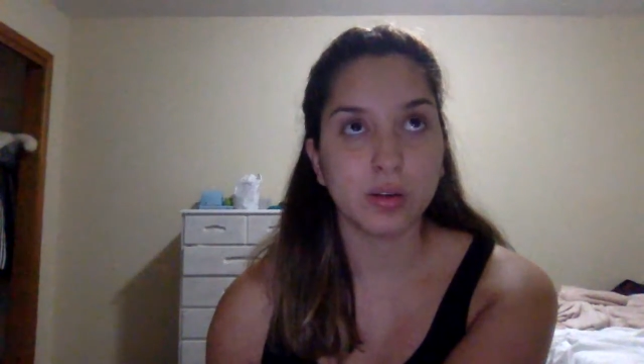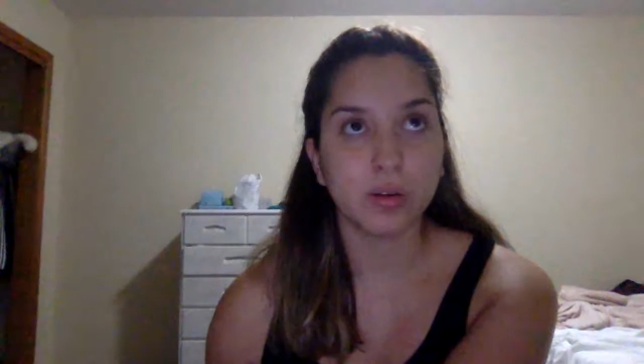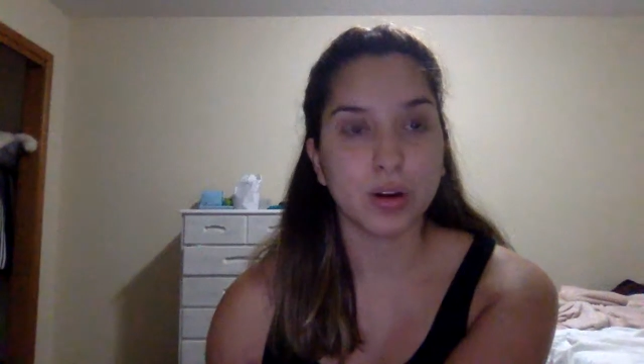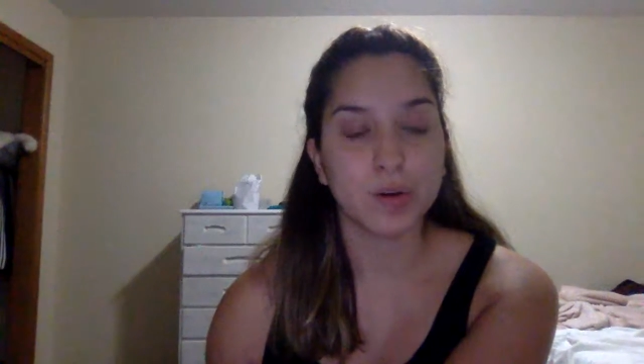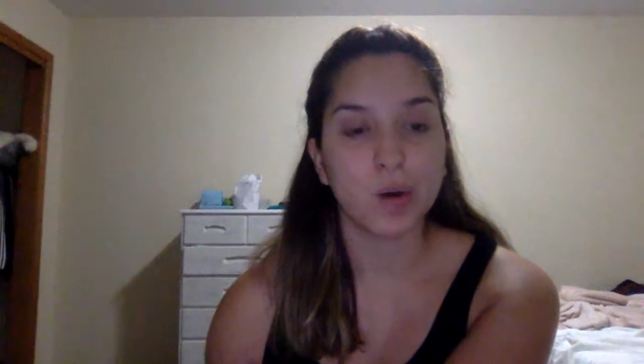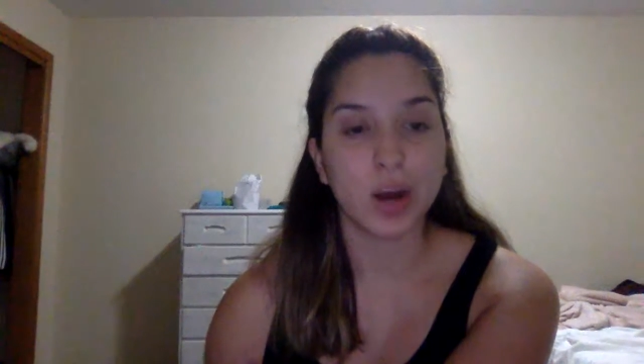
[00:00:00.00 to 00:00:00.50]

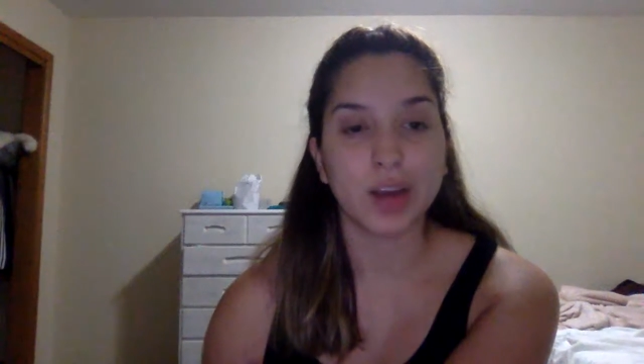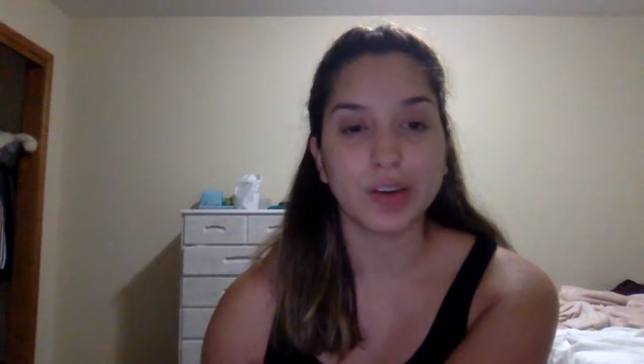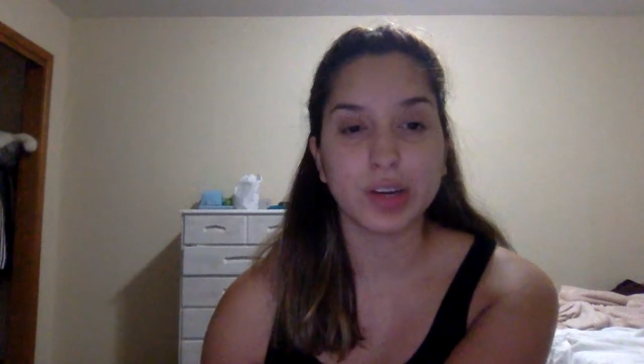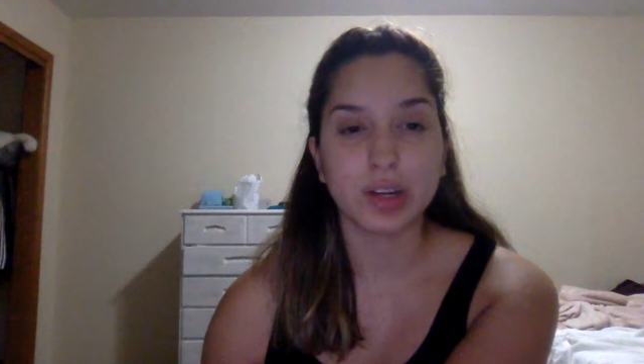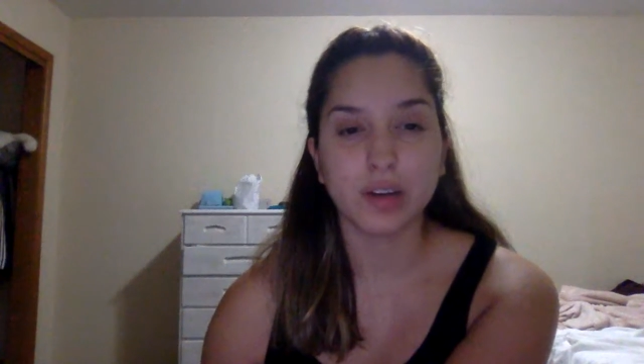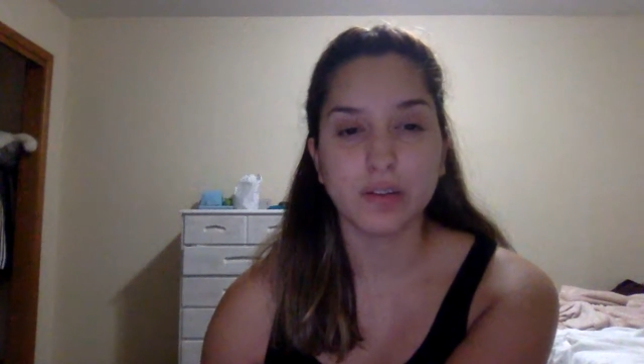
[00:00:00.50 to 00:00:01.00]

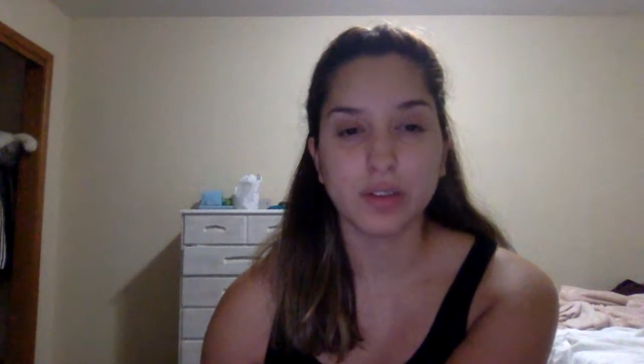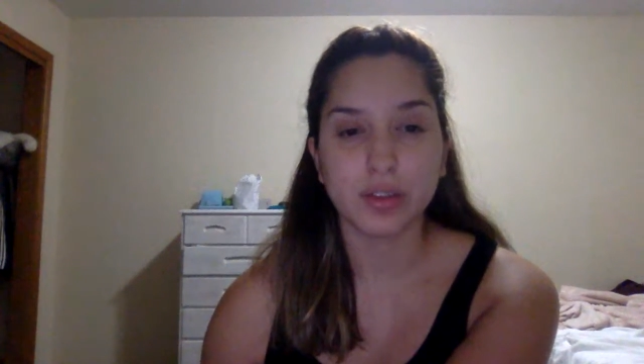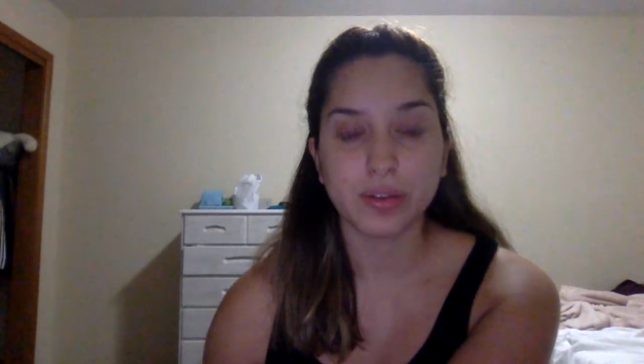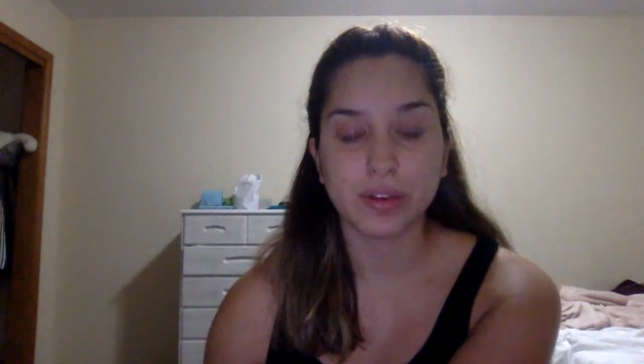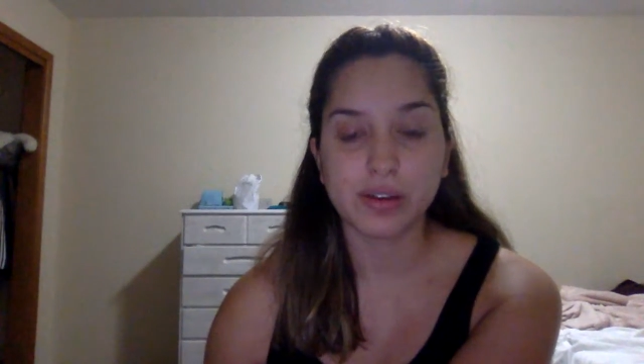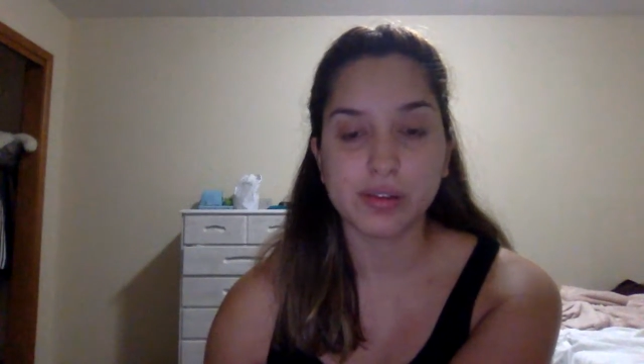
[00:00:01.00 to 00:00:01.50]
acquiring of the
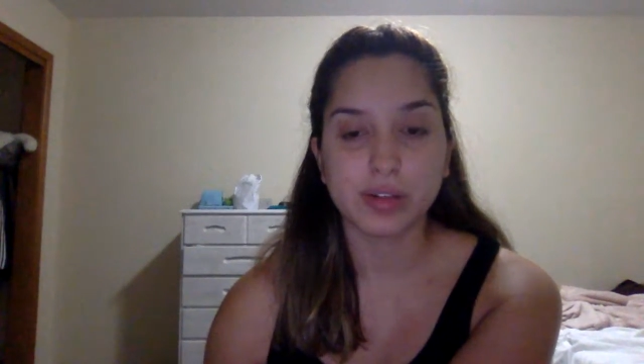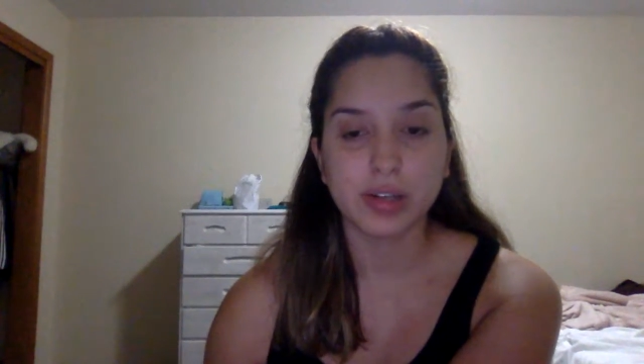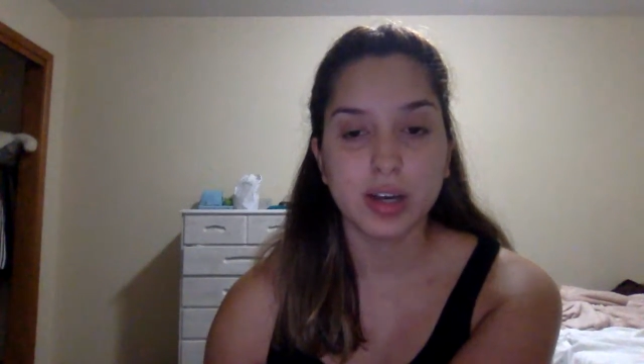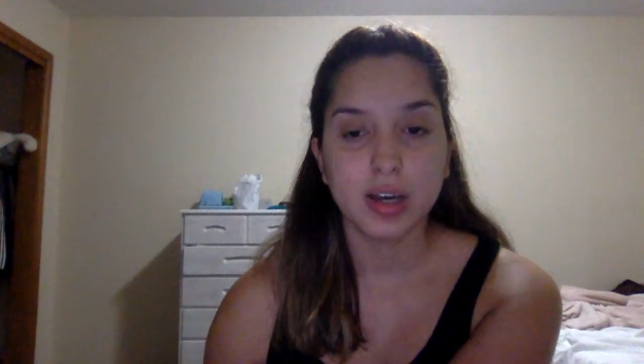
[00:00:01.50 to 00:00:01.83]
throne.